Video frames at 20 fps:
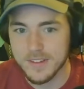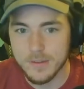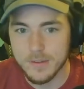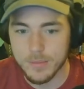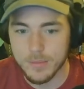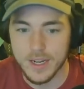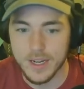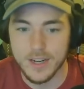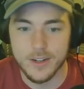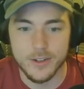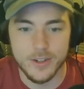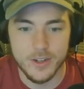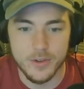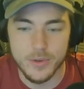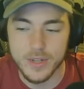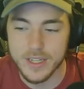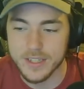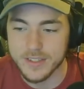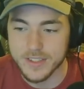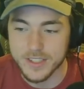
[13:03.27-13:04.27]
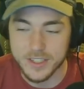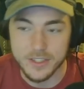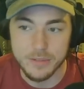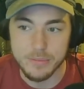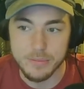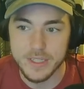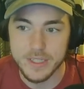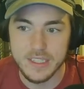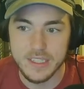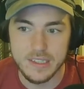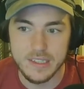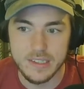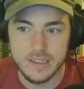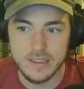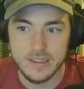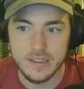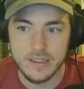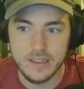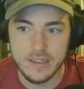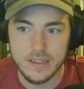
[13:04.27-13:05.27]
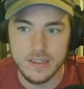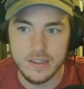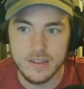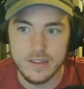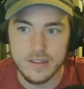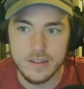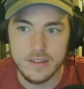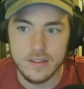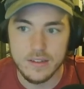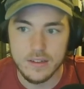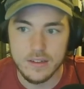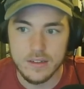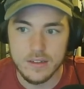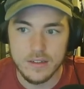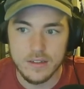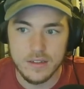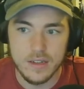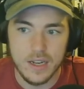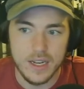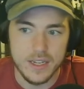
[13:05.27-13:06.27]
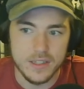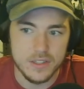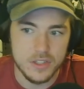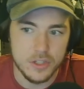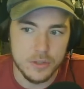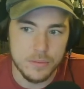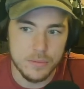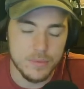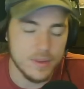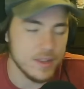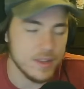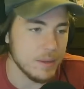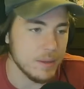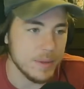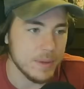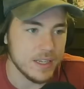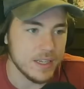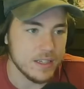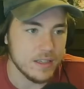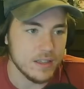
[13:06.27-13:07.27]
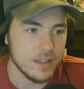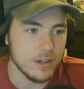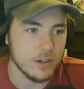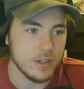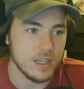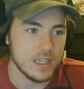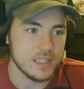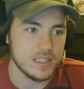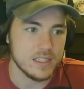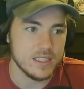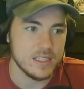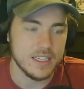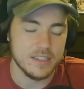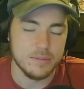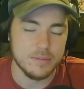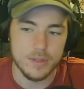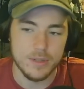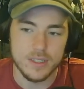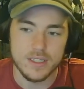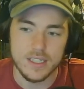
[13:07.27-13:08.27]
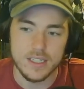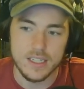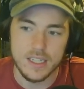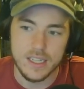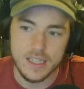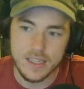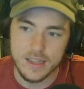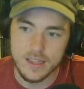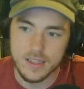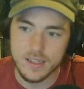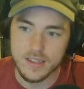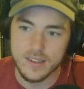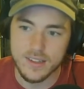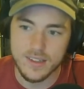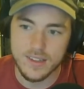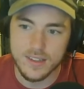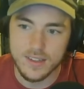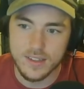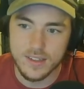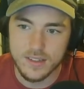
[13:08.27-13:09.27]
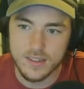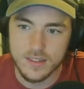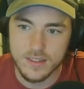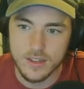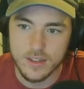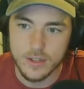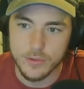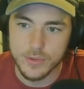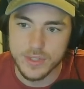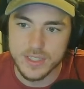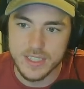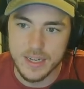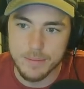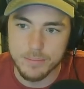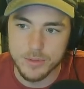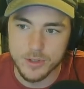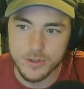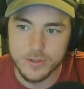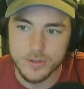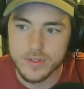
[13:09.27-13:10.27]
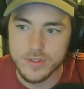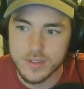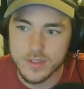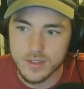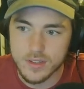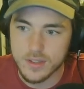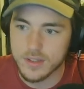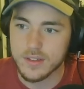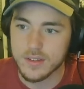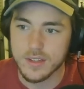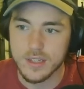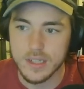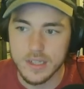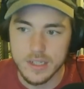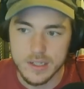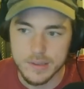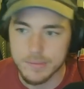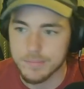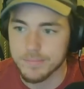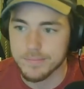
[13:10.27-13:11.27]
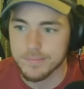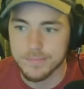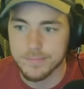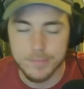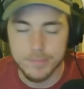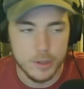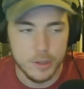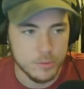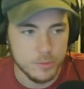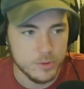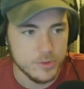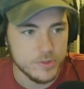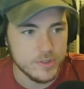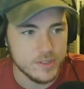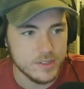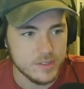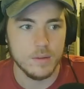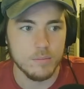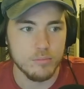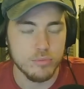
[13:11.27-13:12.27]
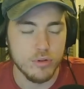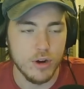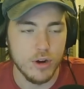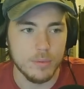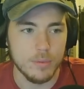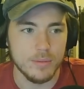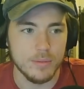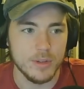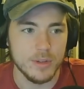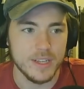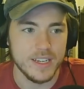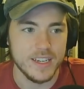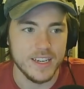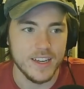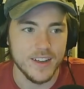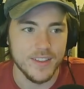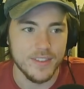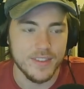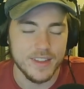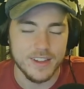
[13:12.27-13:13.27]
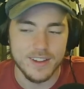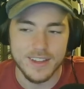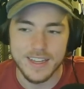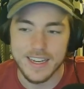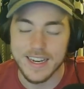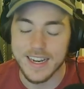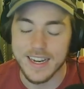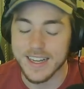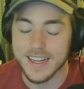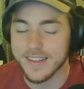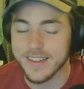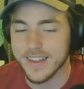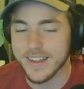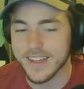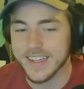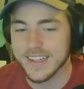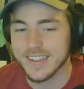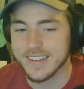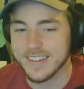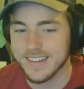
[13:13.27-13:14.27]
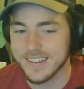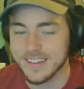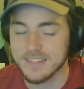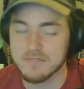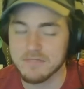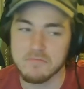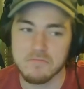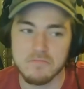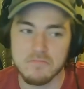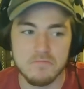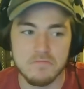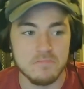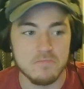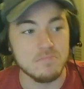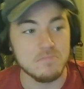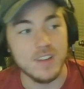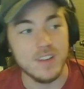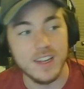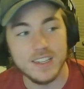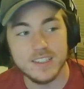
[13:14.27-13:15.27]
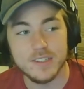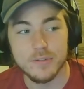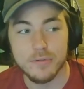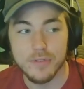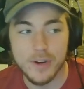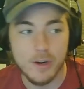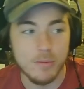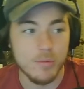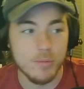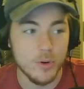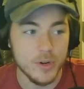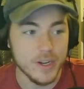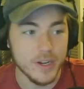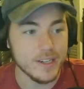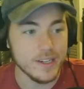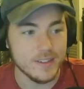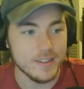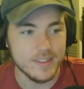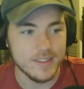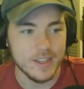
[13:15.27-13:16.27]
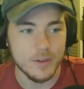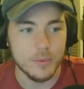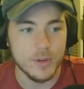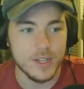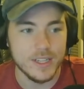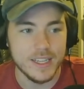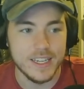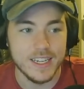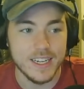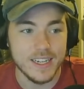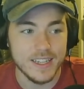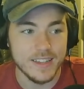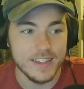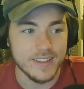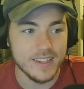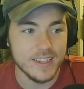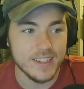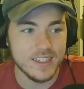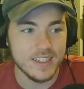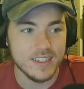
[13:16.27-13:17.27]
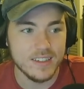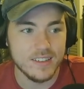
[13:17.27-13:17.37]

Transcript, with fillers: But I don't know what else it could be. I assume they mean there are lots of taste buds on like the receptors, the barbels. Probably none, they'll eat anything. That's a fair point. They will eat anything.